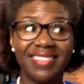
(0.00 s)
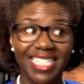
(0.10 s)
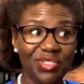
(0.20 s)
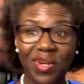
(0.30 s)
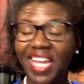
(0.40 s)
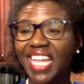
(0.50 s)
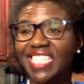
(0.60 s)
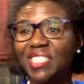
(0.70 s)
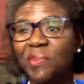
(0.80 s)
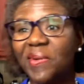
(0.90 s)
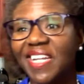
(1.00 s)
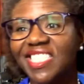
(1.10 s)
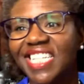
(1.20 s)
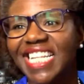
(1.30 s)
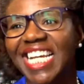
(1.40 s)
That's where I get
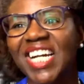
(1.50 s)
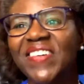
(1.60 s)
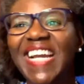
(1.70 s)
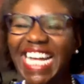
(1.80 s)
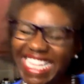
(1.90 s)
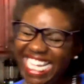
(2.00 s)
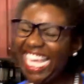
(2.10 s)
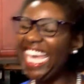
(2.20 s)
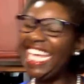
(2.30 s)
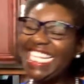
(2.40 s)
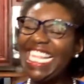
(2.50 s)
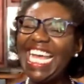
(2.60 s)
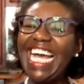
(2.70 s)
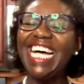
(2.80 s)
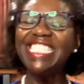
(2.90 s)
inspiration. We got Leanne in the
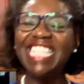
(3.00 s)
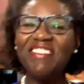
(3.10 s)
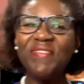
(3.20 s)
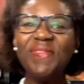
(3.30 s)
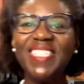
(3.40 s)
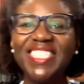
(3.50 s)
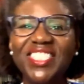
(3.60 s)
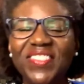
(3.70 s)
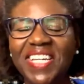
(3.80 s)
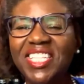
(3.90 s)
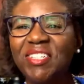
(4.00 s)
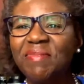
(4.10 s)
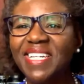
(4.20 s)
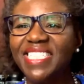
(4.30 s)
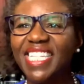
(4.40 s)
house. I've missed you. Hello,
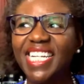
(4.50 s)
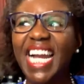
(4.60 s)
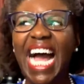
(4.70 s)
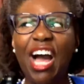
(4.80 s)
my dear.